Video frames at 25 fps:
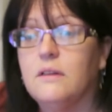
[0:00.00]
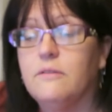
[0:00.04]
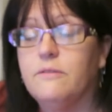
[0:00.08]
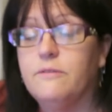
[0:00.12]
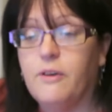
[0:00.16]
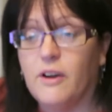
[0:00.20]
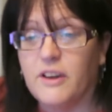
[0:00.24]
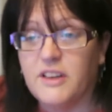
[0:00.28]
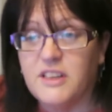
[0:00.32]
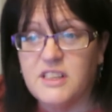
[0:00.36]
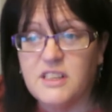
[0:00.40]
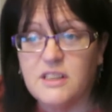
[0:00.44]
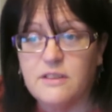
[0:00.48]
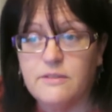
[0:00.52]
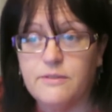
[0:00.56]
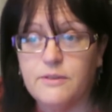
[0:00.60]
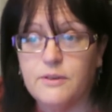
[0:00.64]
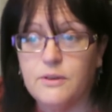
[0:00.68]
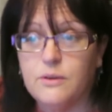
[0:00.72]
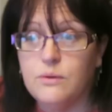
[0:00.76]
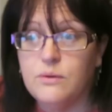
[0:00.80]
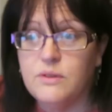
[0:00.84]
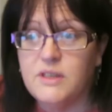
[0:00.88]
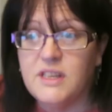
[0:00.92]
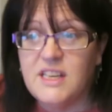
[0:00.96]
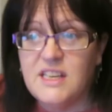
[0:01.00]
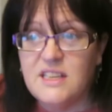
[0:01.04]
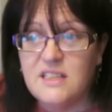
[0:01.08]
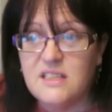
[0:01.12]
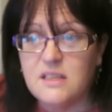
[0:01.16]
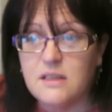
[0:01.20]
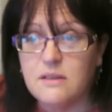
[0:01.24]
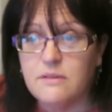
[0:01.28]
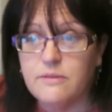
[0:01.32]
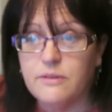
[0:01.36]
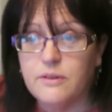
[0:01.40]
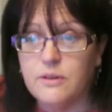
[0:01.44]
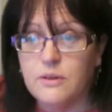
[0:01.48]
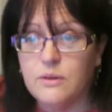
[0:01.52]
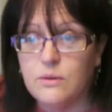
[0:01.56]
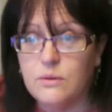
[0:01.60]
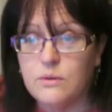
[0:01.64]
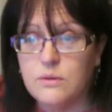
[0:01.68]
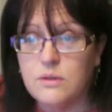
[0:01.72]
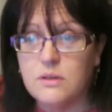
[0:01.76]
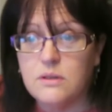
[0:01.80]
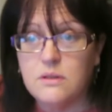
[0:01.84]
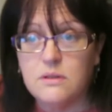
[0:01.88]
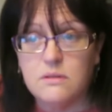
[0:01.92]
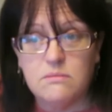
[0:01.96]
finding food, eating
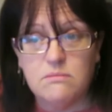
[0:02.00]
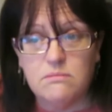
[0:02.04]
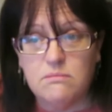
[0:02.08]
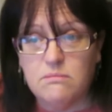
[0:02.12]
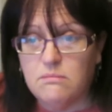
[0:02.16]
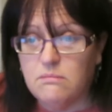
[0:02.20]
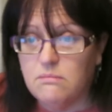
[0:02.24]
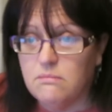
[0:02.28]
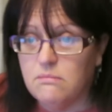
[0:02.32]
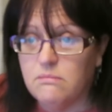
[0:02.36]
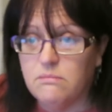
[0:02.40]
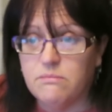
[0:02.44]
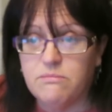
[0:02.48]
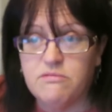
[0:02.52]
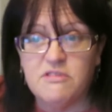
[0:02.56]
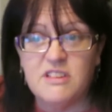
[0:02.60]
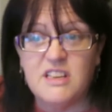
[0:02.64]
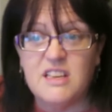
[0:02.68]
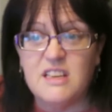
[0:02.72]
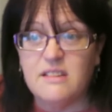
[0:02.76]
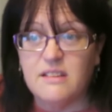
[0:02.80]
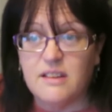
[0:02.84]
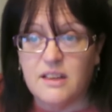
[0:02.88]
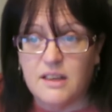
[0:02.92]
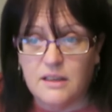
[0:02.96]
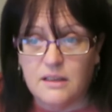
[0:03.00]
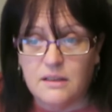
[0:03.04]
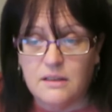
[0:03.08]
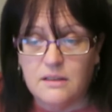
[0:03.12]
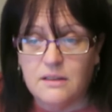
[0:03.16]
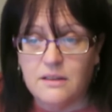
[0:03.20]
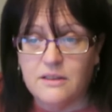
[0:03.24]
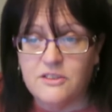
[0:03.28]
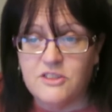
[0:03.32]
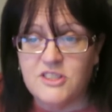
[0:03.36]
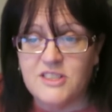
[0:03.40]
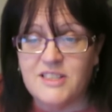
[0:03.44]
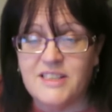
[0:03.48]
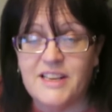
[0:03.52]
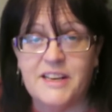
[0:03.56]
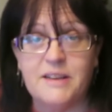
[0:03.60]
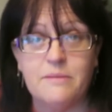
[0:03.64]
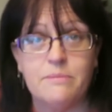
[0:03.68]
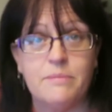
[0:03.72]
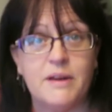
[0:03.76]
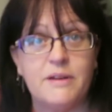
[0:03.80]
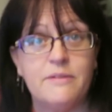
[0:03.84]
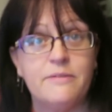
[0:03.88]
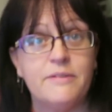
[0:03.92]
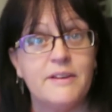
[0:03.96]
food, breathing. I just led
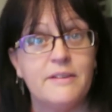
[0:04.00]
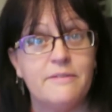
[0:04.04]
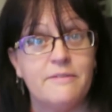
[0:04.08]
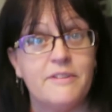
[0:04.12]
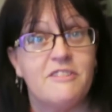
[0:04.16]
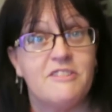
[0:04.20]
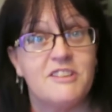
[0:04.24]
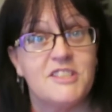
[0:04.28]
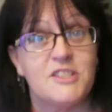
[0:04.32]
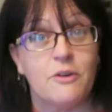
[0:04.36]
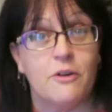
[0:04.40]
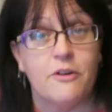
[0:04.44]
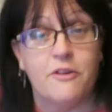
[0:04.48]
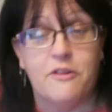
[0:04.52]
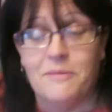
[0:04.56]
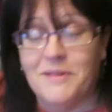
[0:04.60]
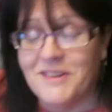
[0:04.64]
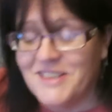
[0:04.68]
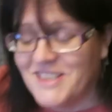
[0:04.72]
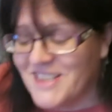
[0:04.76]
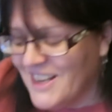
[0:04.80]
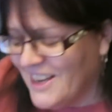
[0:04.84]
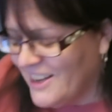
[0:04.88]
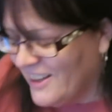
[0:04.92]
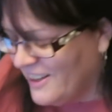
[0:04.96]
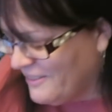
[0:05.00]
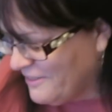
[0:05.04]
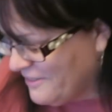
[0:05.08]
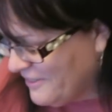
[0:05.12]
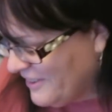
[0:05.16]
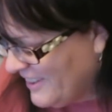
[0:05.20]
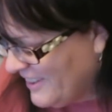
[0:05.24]
in bed feeling very sorry for myself.